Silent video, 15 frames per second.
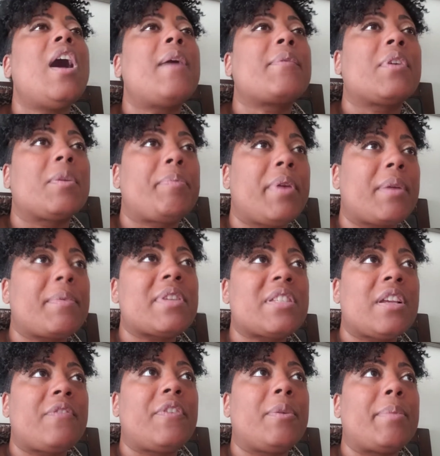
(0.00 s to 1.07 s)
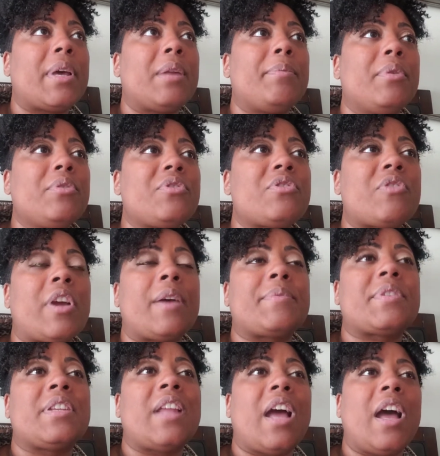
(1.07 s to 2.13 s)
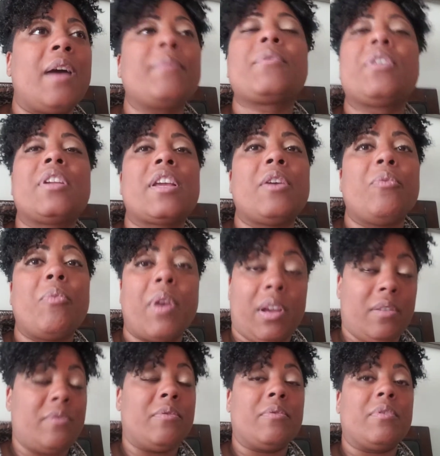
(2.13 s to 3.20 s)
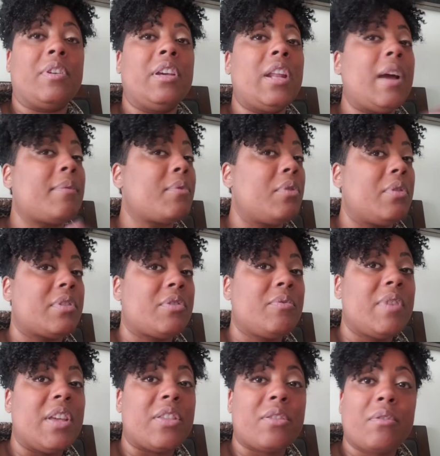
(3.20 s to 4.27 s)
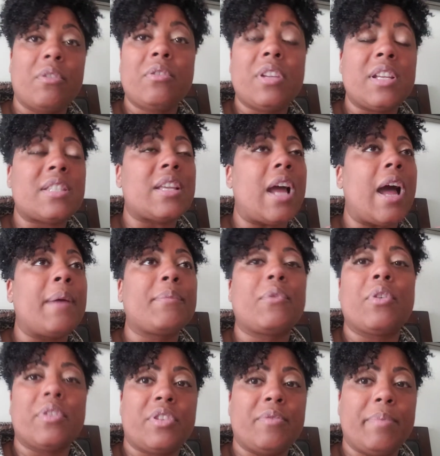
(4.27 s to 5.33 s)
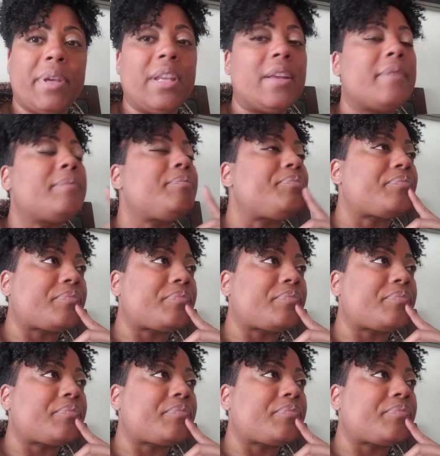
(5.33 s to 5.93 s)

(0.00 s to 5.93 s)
I'm going to pick myself up by the bootstraps, and I'm going to get well. And I'm going to get through this. I'm going to beat it.